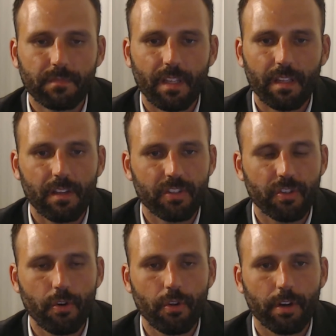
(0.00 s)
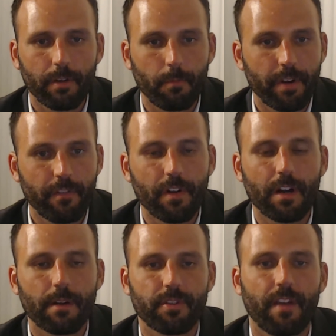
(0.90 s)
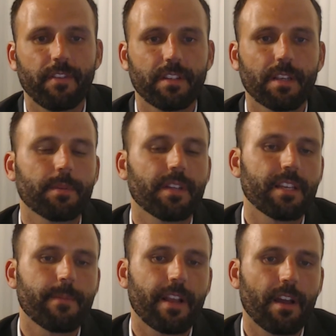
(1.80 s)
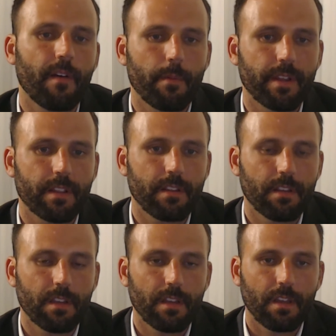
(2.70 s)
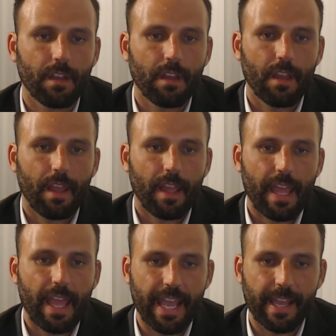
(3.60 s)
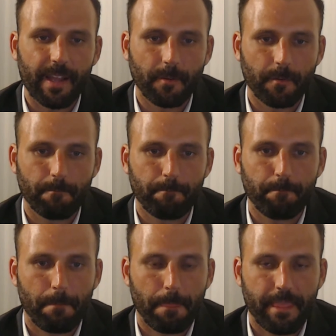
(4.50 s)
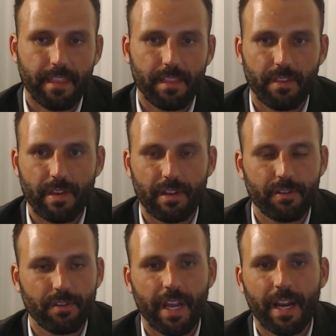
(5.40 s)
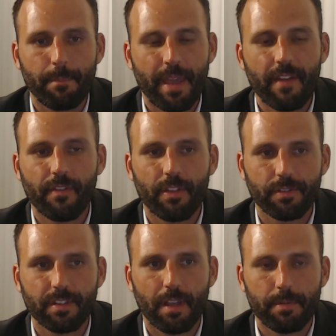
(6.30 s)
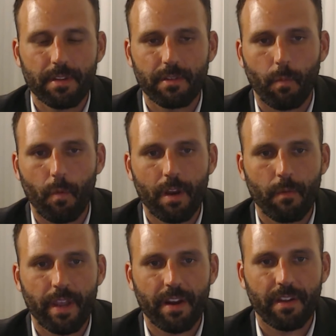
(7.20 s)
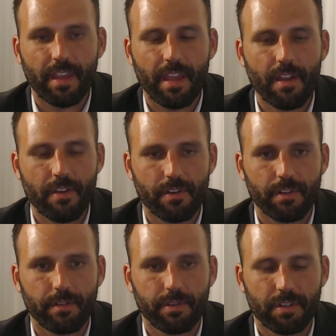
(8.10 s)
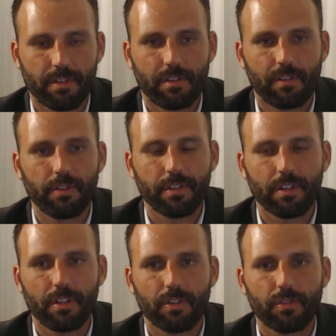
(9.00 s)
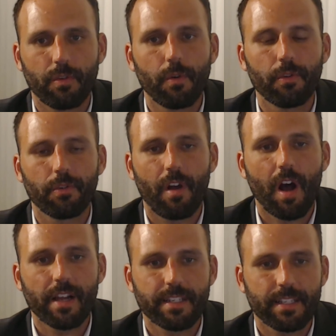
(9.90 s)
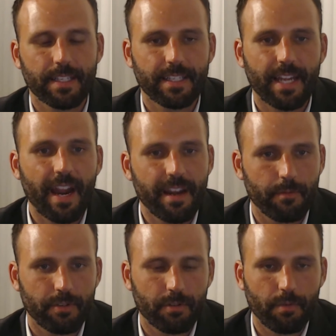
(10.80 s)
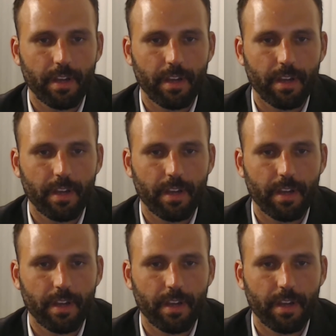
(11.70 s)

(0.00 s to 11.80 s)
solar and wind farms are heavily subsidized by governments, and so you gotta pay for those subsidies one way or the other, which goes into the total cost of society, which is what